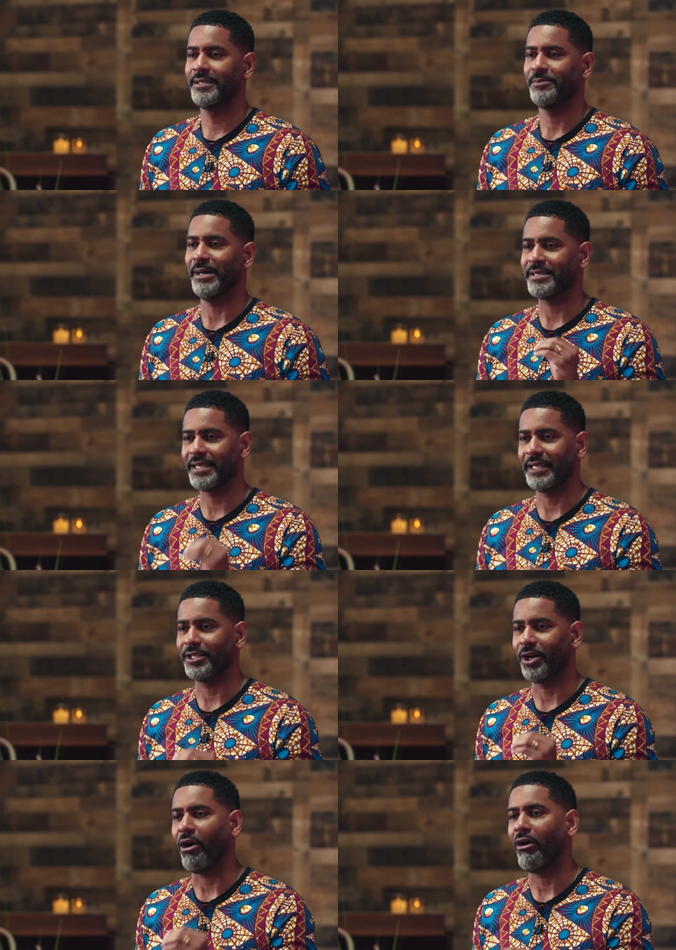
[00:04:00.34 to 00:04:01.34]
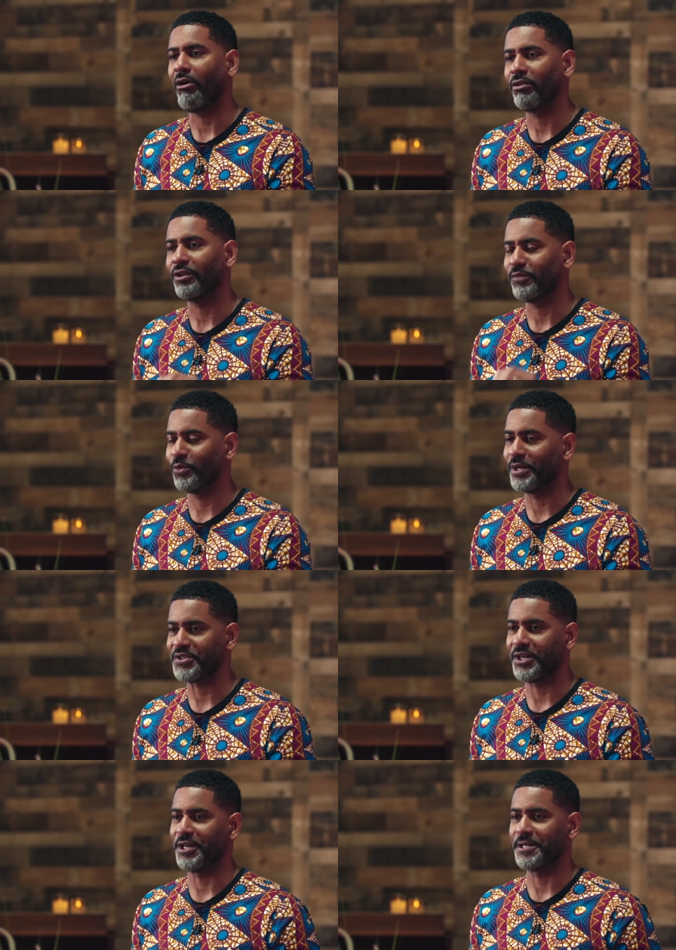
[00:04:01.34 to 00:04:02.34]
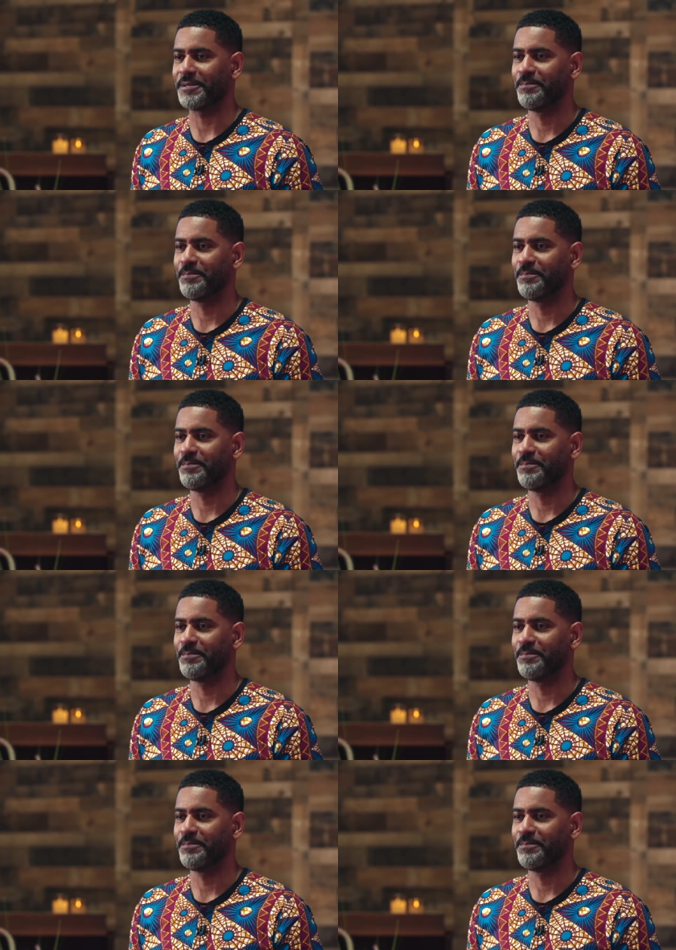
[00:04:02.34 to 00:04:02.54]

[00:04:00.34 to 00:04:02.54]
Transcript: by telling all of one's heart.